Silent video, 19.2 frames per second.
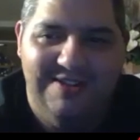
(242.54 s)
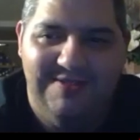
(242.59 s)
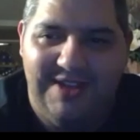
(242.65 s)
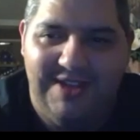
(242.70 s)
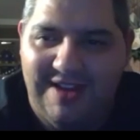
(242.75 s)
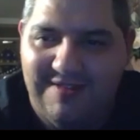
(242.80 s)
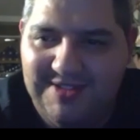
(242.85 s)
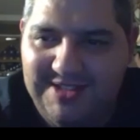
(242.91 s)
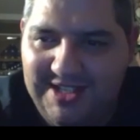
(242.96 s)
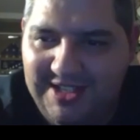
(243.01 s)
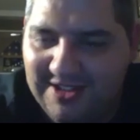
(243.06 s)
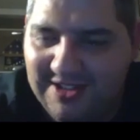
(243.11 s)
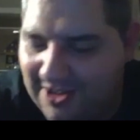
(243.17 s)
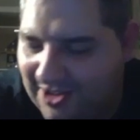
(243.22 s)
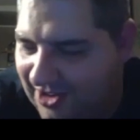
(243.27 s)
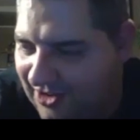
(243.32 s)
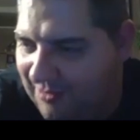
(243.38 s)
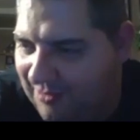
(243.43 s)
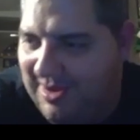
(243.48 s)
you haven't seen The
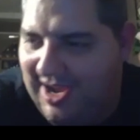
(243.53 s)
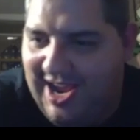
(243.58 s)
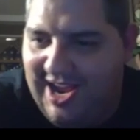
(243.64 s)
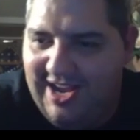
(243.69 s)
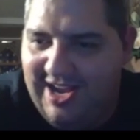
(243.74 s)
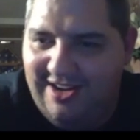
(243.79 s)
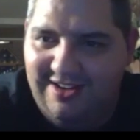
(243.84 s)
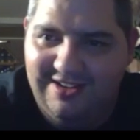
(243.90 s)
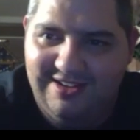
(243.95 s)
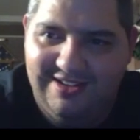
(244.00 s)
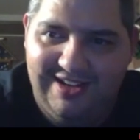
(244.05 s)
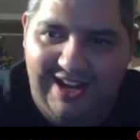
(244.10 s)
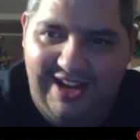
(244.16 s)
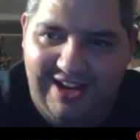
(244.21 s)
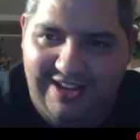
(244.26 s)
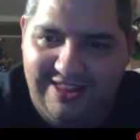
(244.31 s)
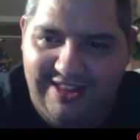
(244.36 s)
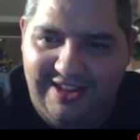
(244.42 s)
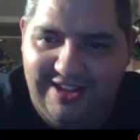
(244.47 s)
Good, the Bad,
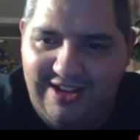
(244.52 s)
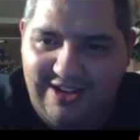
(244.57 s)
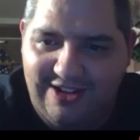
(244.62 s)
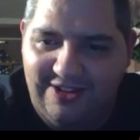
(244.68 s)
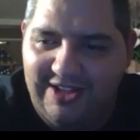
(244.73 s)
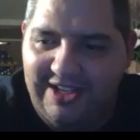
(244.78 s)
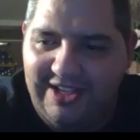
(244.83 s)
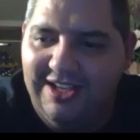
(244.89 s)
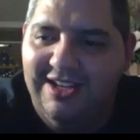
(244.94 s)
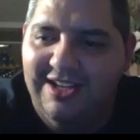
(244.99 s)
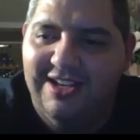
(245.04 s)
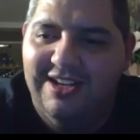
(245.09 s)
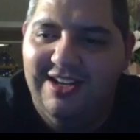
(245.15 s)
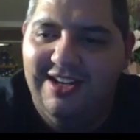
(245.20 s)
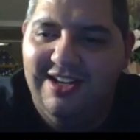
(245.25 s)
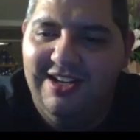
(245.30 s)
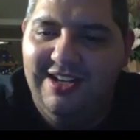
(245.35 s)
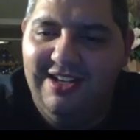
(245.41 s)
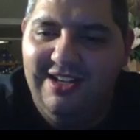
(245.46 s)
and the Ugly,
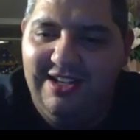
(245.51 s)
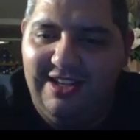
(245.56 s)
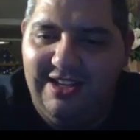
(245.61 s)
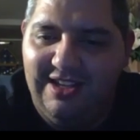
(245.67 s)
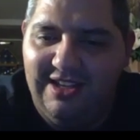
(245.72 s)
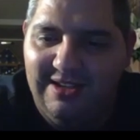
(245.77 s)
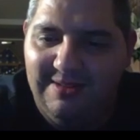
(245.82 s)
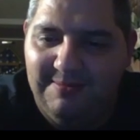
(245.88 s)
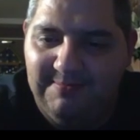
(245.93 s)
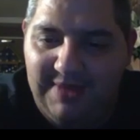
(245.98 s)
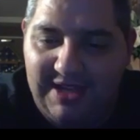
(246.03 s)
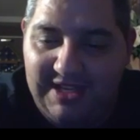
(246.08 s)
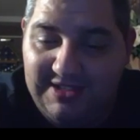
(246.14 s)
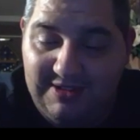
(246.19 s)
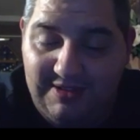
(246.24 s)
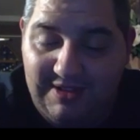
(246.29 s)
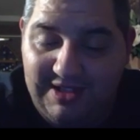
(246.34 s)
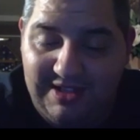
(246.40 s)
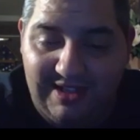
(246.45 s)
he
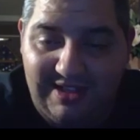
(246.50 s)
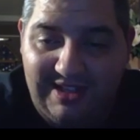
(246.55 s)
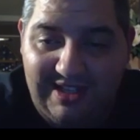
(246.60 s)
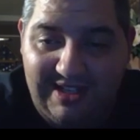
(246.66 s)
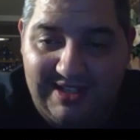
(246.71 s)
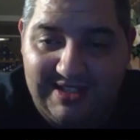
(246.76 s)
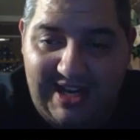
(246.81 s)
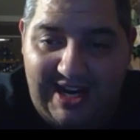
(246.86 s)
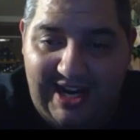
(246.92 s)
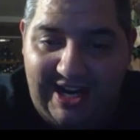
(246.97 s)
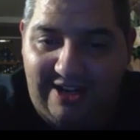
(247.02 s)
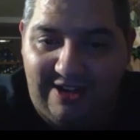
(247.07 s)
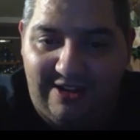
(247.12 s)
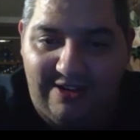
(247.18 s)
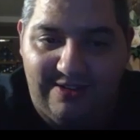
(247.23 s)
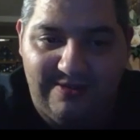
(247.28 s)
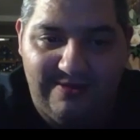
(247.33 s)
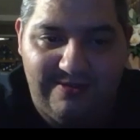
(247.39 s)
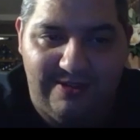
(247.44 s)
basically did the
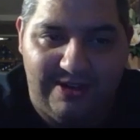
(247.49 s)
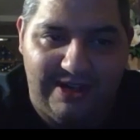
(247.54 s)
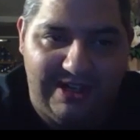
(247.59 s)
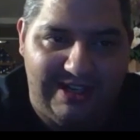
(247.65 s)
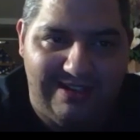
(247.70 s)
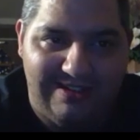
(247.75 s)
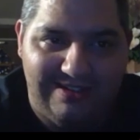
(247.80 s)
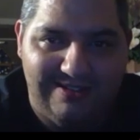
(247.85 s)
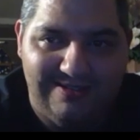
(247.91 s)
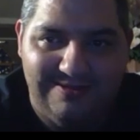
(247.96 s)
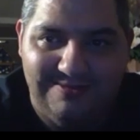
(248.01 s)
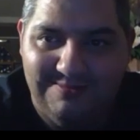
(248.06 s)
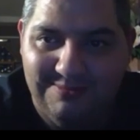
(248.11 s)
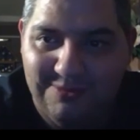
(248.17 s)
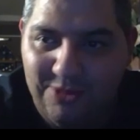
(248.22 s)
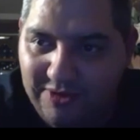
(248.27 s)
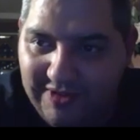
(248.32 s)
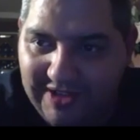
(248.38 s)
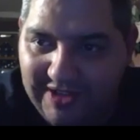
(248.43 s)
entire friggin'
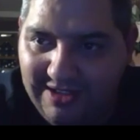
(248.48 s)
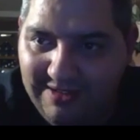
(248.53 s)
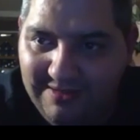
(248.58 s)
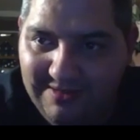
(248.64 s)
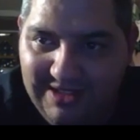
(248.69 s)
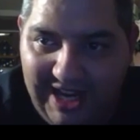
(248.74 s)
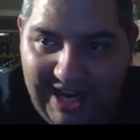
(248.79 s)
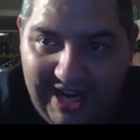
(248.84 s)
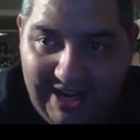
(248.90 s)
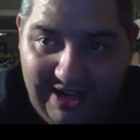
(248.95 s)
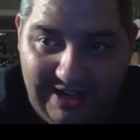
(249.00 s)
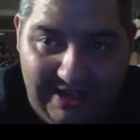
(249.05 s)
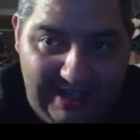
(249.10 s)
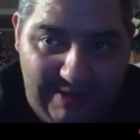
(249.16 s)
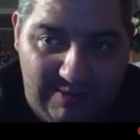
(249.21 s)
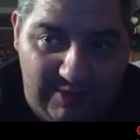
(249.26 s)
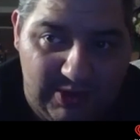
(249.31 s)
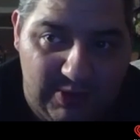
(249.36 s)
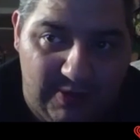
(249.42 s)
movie. And
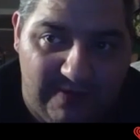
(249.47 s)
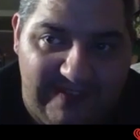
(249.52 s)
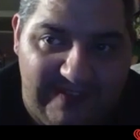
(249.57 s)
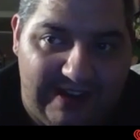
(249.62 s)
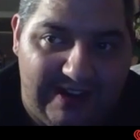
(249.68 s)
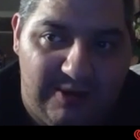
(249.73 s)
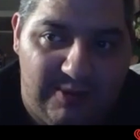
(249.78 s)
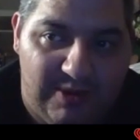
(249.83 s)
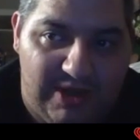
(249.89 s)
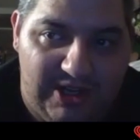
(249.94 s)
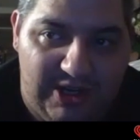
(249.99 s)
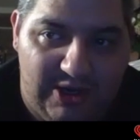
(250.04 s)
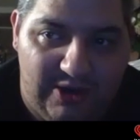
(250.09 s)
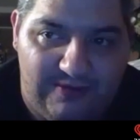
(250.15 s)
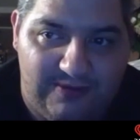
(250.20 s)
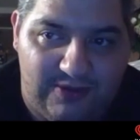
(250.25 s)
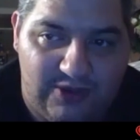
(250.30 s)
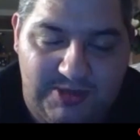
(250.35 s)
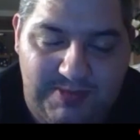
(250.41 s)
he was very well
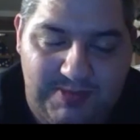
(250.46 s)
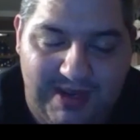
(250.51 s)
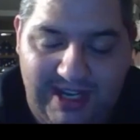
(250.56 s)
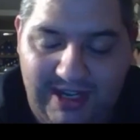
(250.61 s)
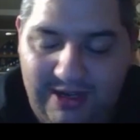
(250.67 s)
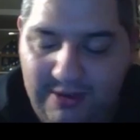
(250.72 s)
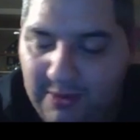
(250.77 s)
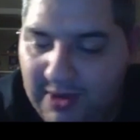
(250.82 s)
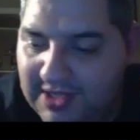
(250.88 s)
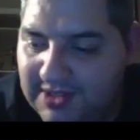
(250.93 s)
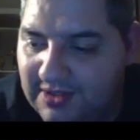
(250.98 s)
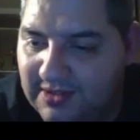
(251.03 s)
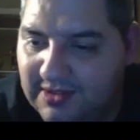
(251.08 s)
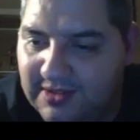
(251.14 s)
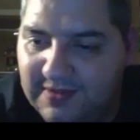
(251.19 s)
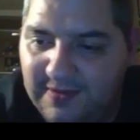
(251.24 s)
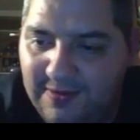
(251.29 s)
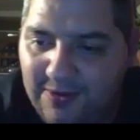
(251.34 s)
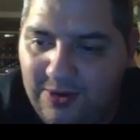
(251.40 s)
known for spaghetti
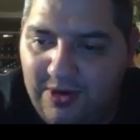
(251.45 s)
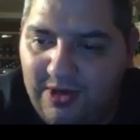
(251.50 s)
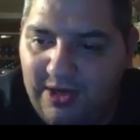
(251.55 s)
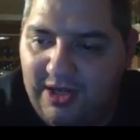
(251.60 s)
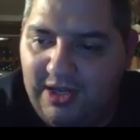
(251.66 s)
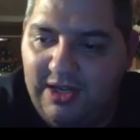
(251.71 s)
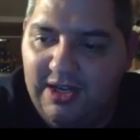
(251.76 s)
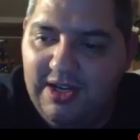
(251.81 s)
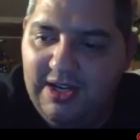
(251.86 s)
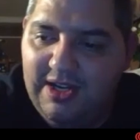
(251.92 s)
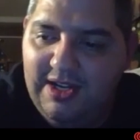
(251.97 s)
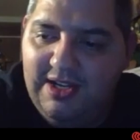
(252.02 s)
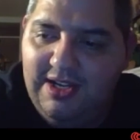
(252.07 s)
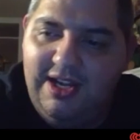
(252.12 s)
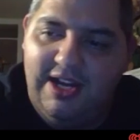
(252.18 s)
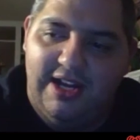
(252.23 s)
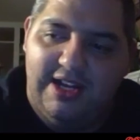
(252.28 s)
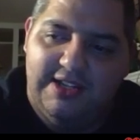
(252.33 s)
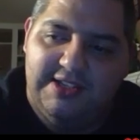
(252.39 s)
westerns for
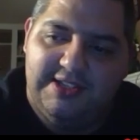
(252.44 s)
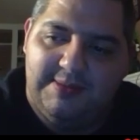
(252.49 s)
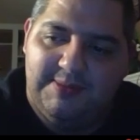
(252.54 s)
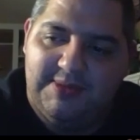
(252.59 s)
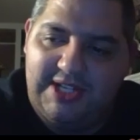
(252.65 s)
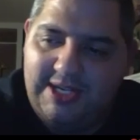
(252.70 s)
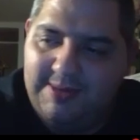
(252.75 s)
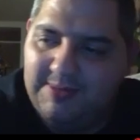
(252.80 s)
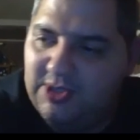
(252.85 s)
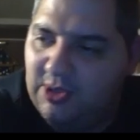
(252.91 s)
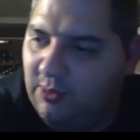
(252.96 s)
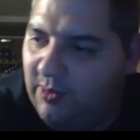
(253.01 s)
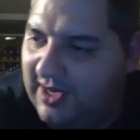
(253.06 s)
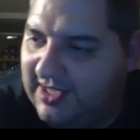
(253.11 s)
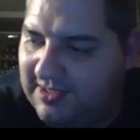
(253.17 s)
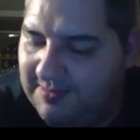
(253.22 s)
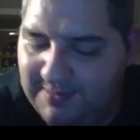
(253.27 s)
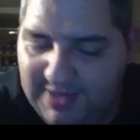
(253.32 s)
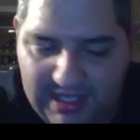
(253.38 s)
some time. So
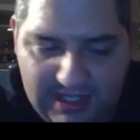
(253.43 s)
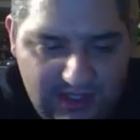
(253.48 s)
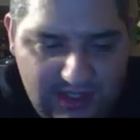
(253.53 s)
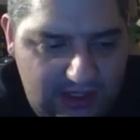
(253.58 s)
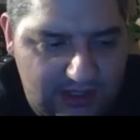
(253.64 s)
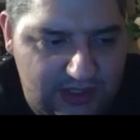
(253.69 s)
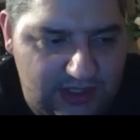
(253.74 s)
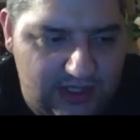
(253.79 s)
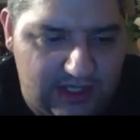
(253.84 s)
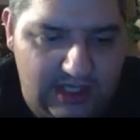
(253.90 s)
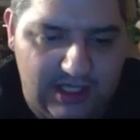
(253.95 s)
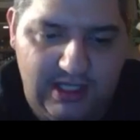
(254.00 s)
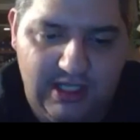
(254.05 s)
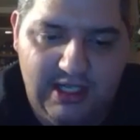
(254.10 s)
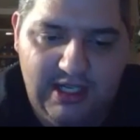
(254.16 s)
rest in peace, good sir.